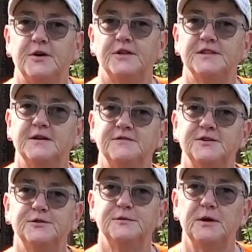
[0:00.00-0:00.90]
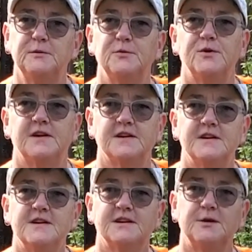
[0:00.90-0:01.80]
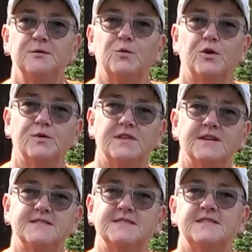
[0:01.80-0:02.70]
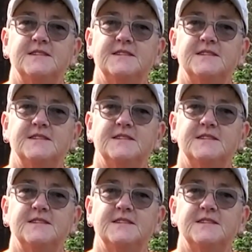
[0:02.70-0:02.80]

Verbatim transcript: fall in love too and maybe want to come and work with us.